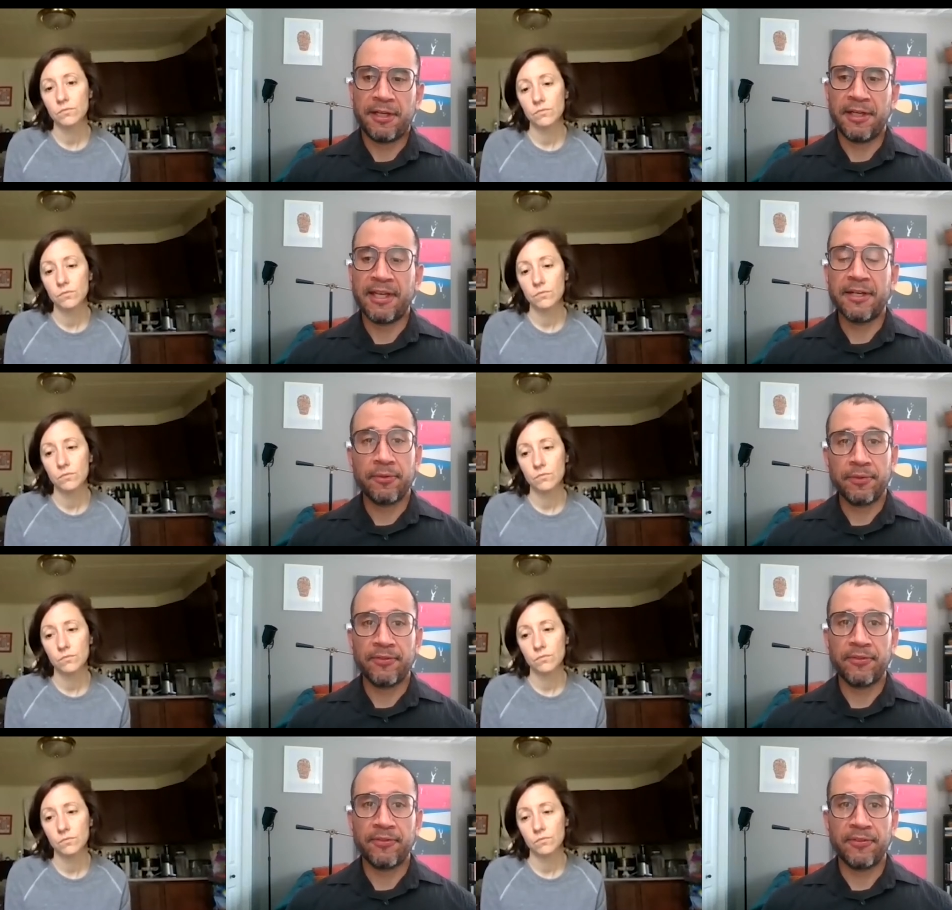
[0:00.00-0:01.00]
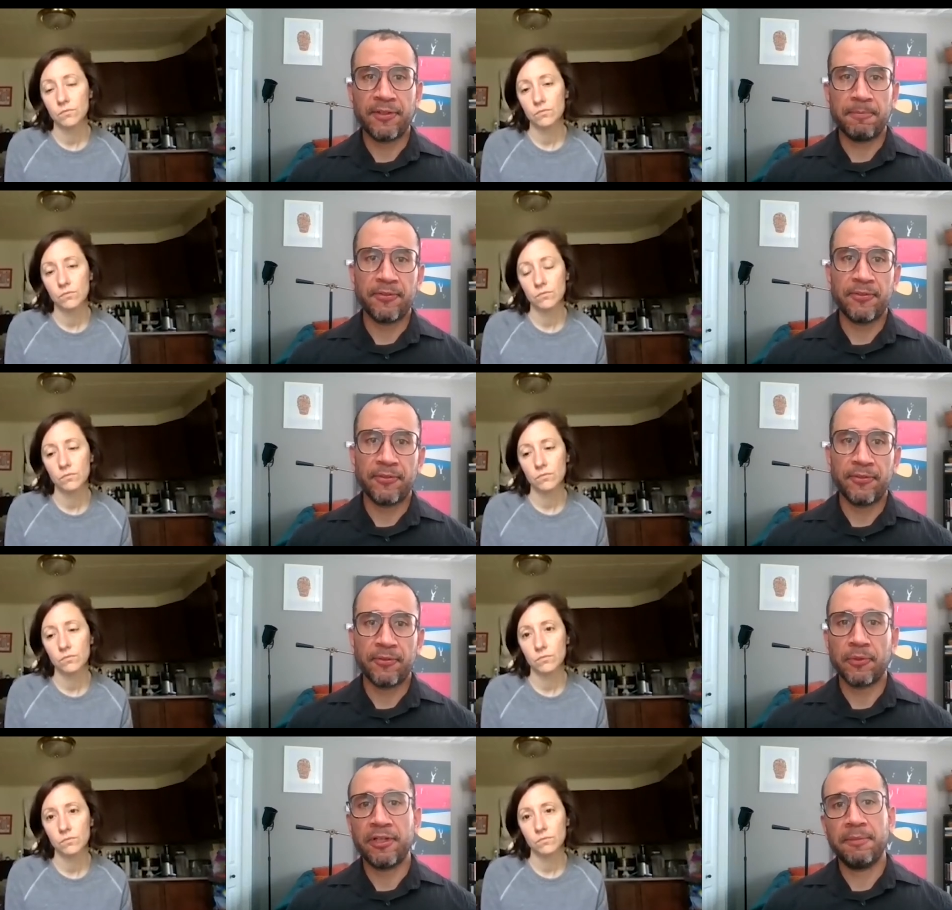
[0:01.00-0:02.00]
Speaker 1: uh, get notices that
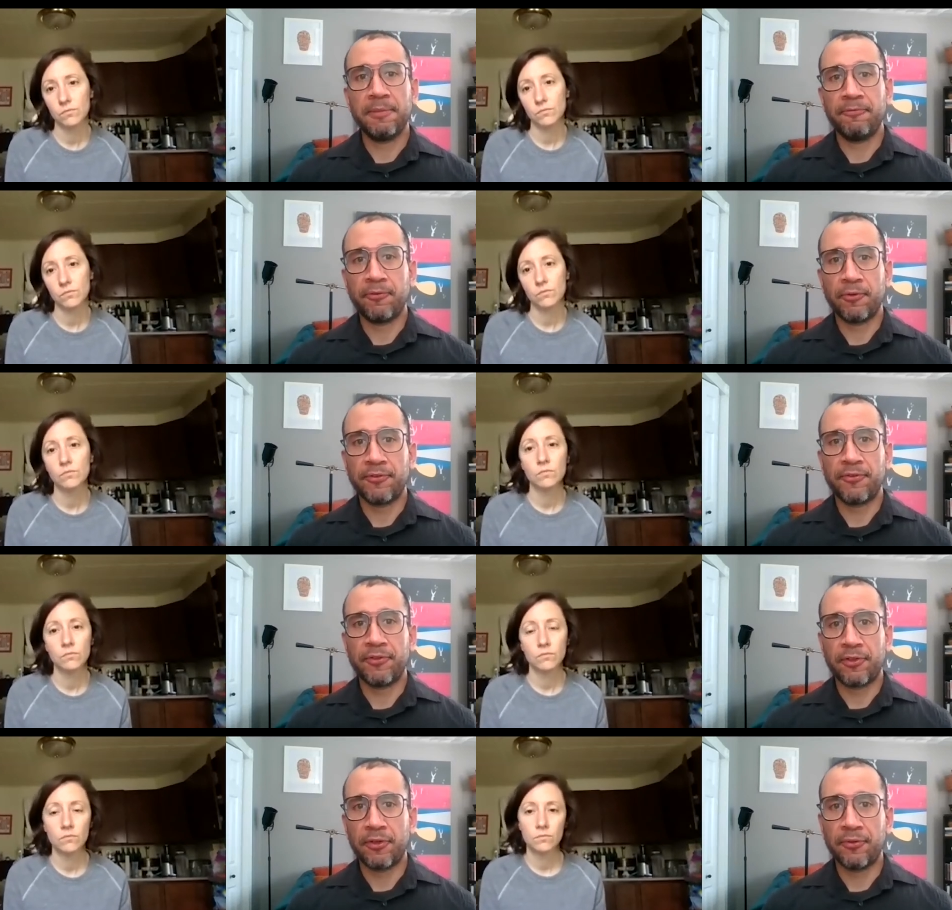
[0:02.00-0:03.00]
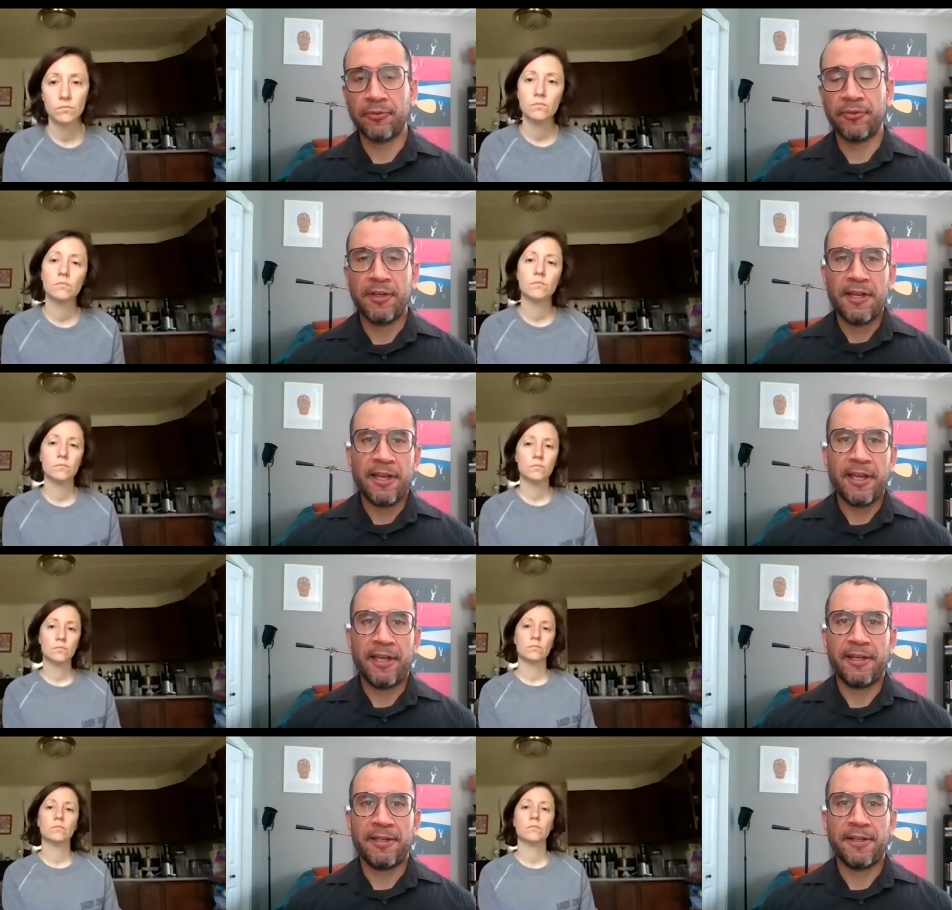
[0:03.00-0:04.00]
businesses were going to be forced to close,
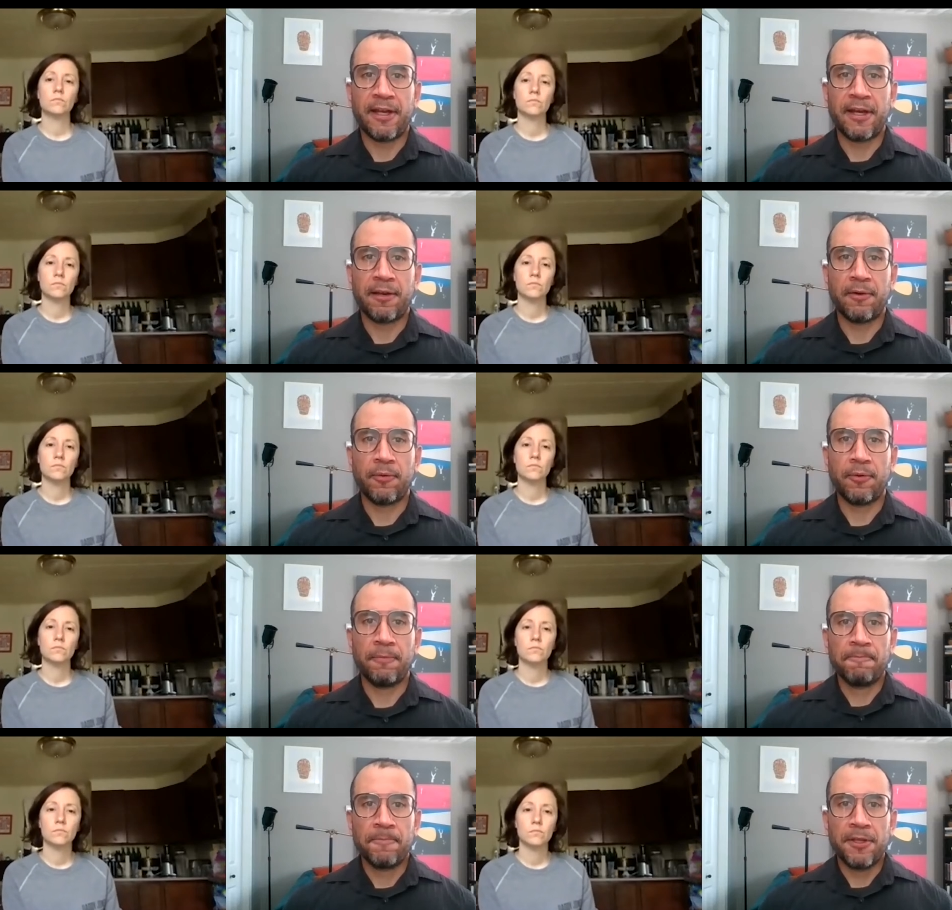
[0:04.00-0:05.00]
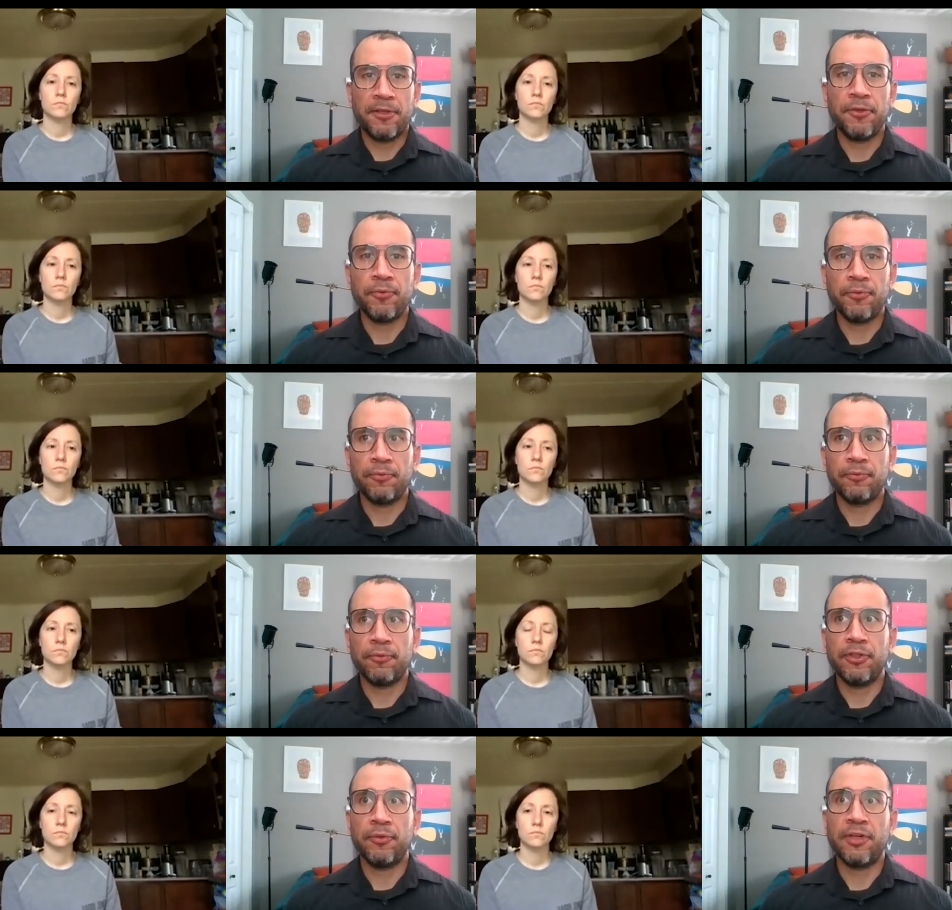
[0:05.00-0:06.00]
and how you
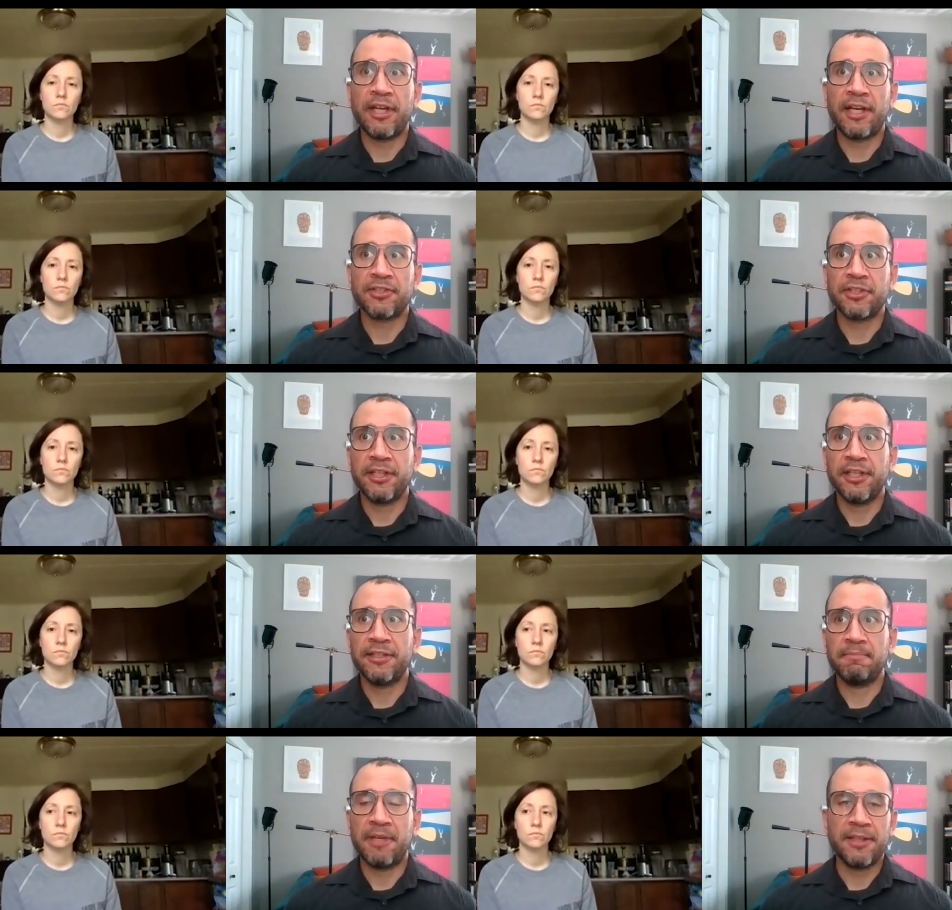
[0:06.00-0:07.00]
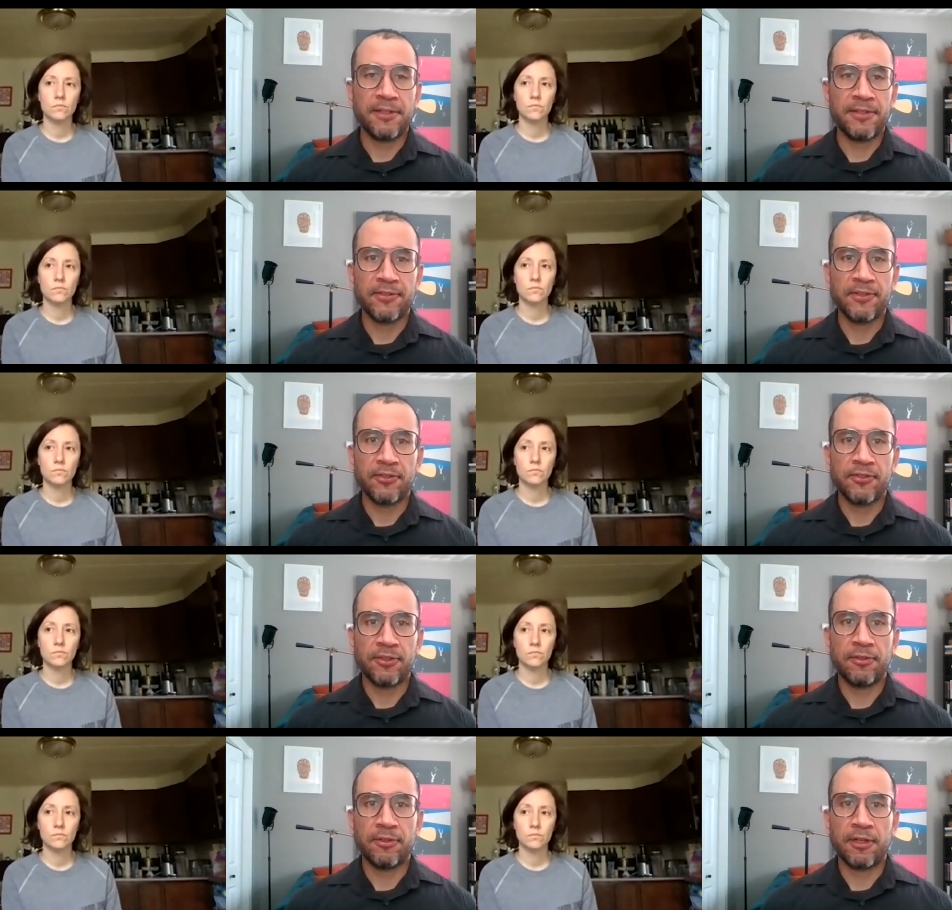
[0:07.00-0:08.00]
you had actually made the
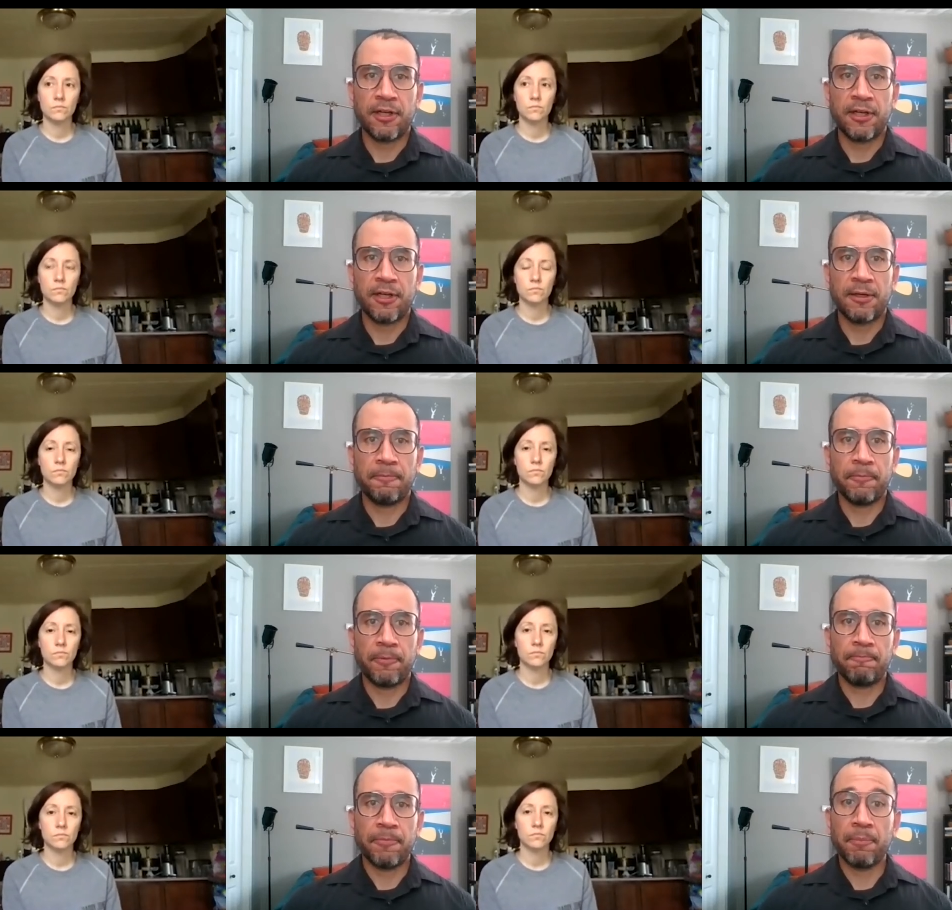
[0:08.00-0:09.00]
decision um,